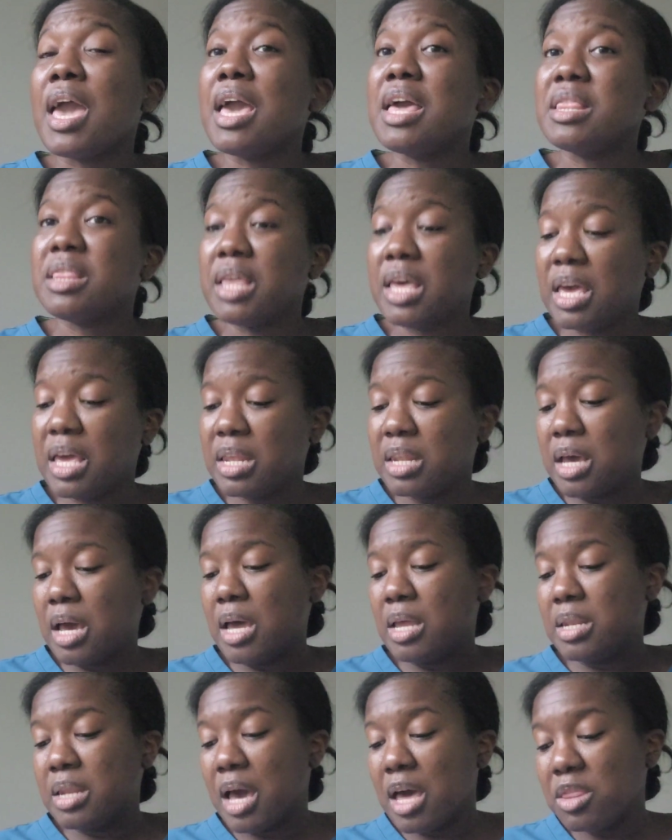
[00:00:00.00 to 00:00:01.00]
And then
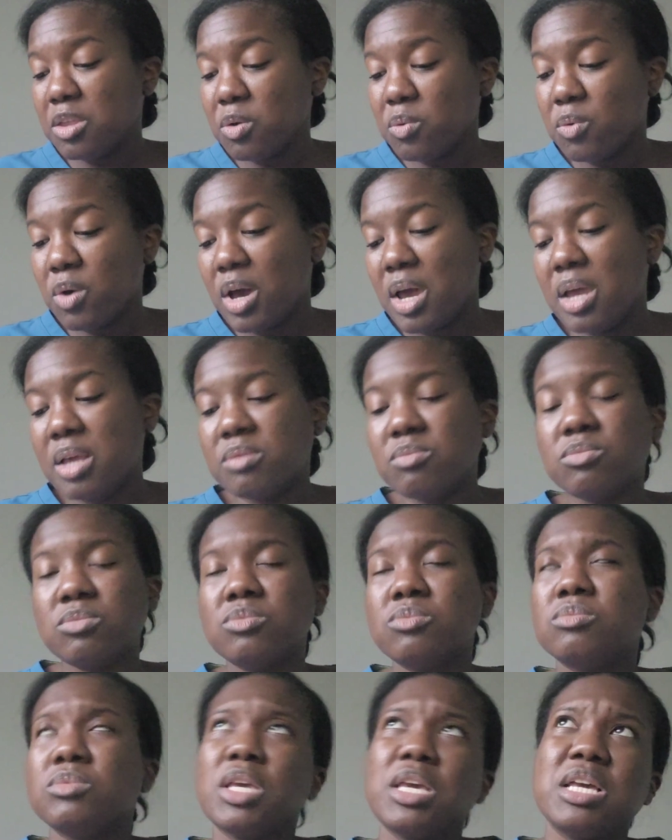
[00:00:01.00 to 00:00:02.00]
another
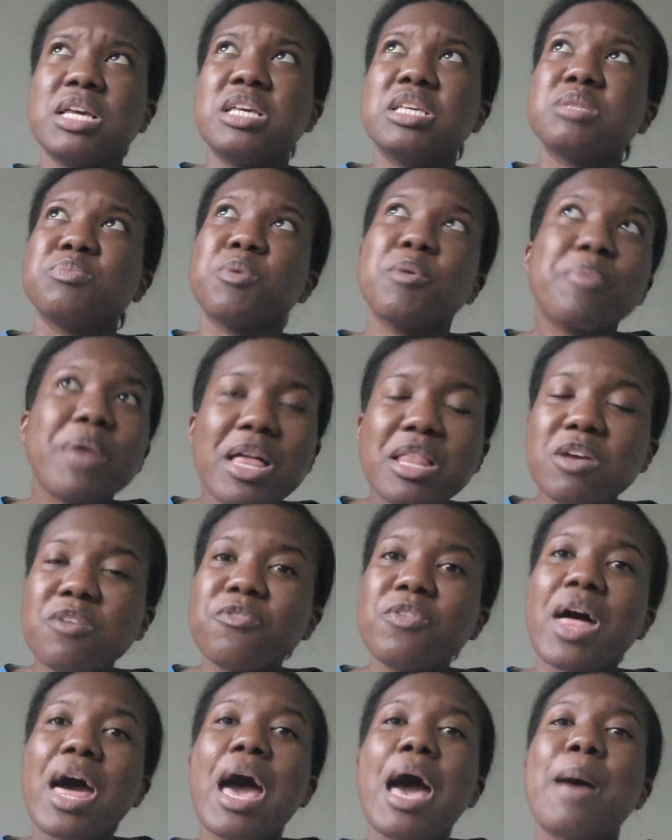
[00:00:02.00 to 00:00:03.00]
one is propeller
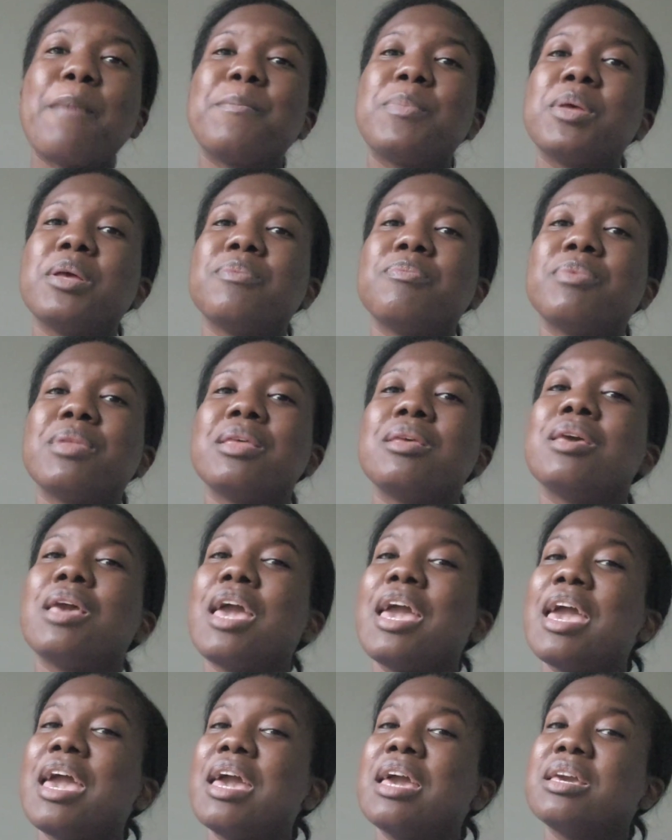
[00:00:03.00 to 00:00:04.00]
flap
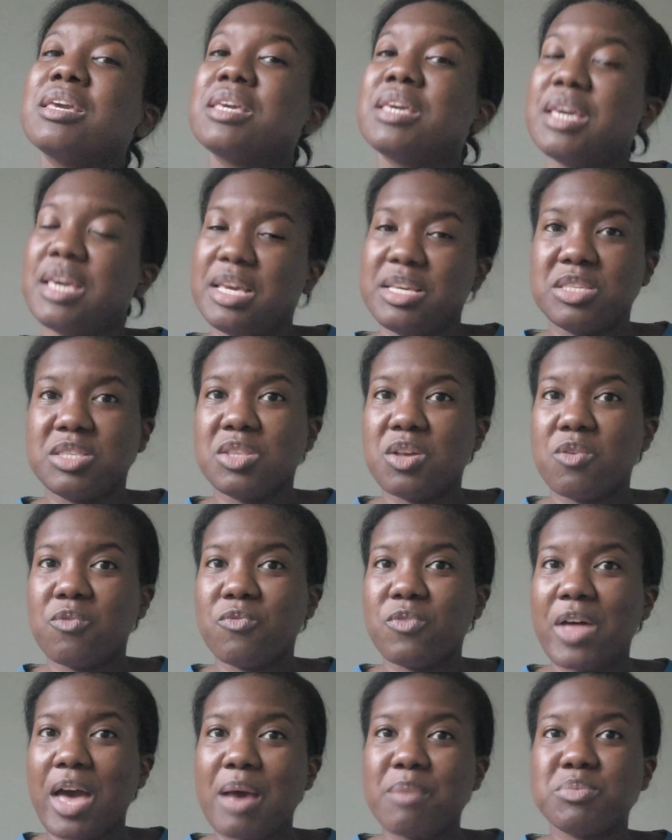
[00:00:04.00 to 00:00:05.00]
and keystone
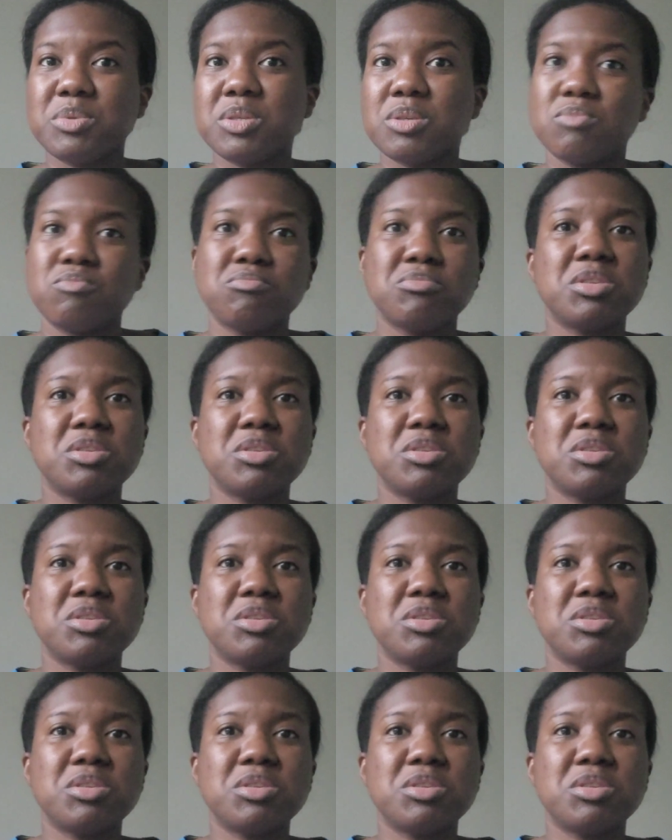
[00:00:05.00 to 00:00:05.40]
flaps.